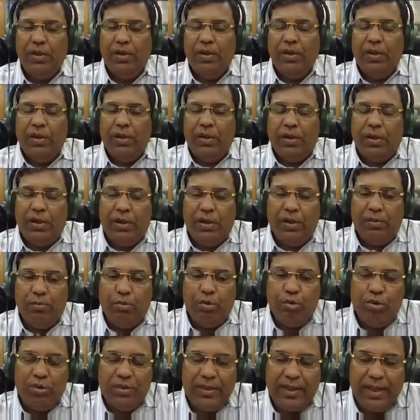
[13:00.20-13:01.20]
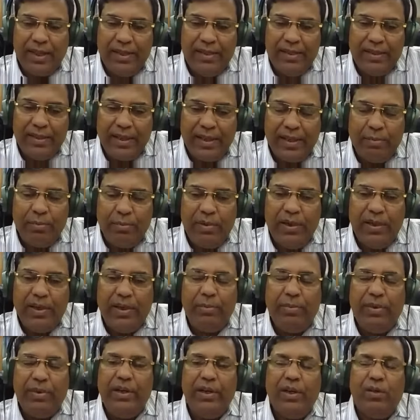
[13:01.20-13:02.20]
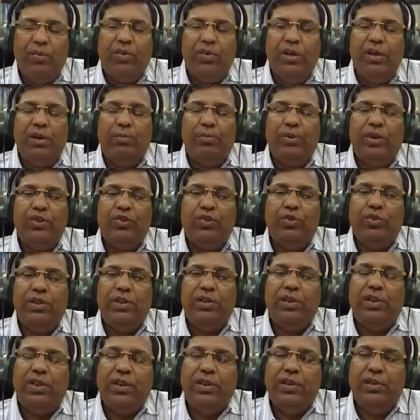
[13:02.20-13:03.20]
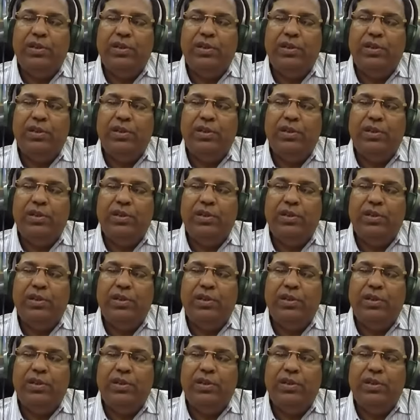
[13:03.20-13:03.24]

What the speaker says: both sides are being given equal opportunity.